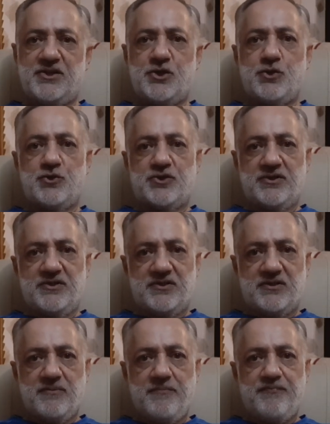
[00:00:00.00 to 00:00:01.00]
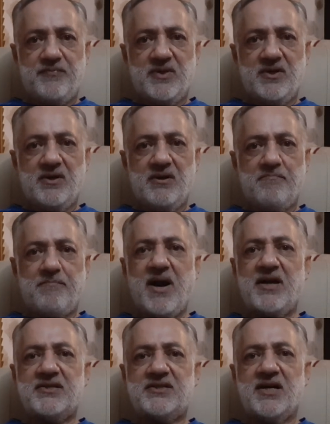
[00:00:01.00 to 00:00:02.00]
Pakistan's
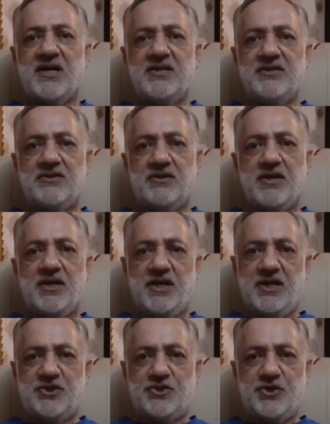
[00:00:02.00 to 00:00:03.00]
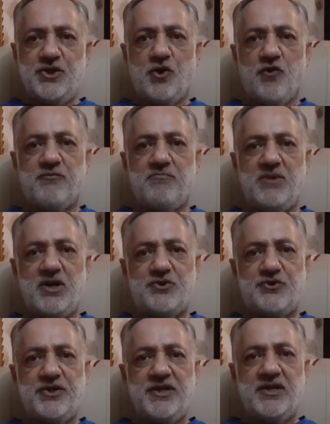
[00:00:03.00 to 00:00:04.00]
history of military
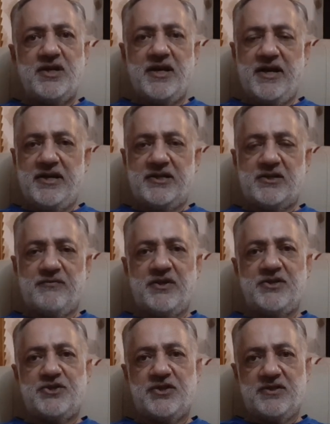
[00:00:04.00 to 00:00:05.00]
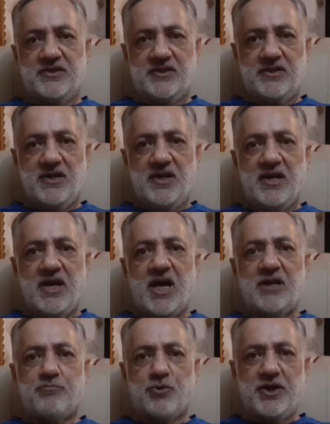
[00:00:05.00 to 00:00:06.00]
interventions and political
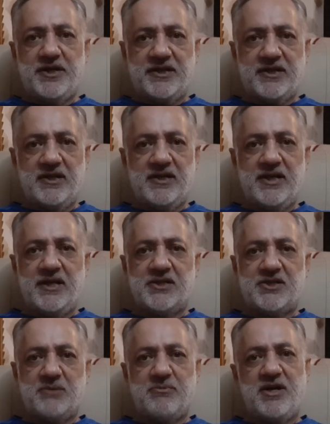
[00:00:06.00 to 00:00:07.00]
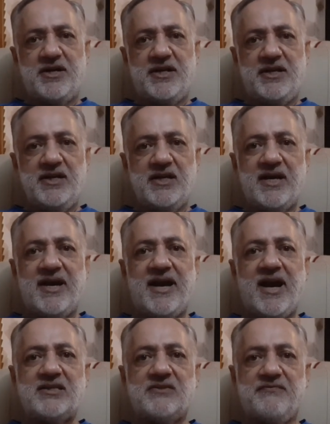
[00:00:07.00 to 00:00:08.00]
instability has weakened the
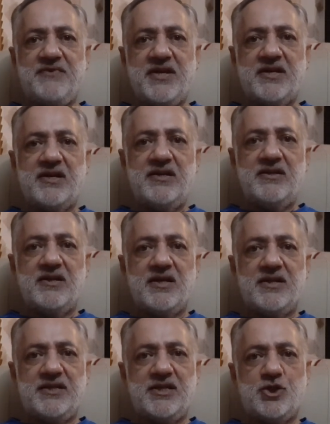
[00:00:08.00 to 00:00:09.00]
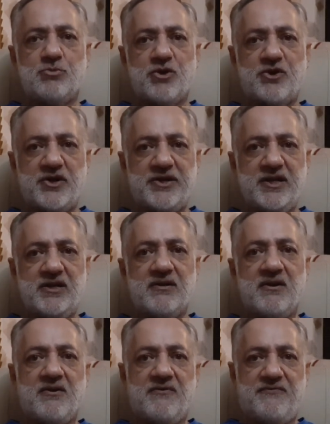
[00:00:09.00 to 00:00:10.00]
democratic fabric of
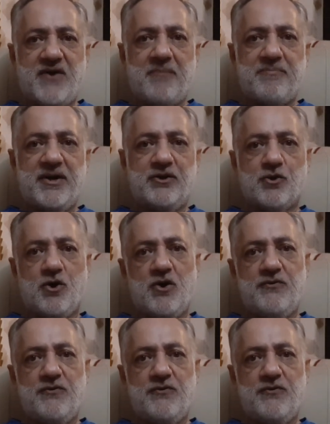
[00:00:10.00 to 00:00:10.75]
the country.